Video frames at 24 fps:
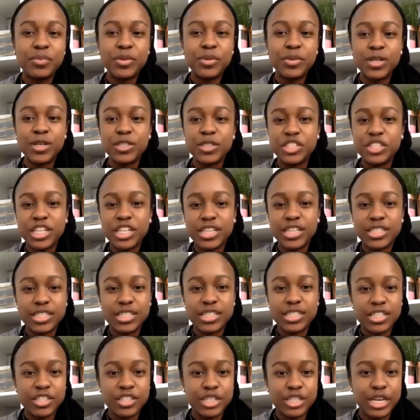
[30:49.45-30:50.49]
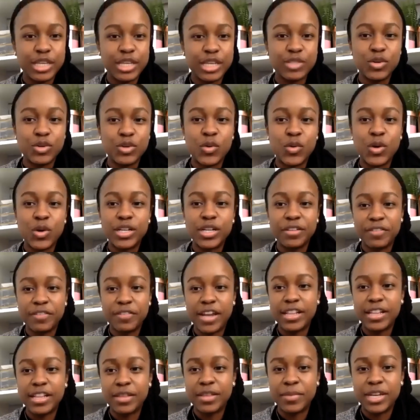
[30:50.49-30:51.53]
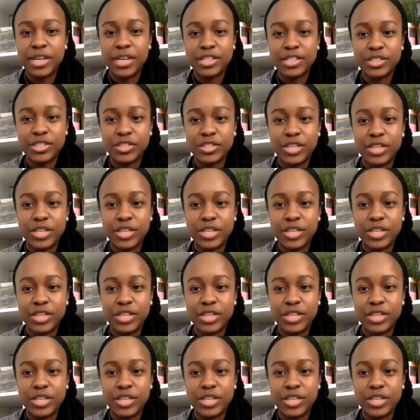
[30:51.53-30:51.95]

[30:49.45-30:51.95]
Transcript: pushing the teachings or defending the minister,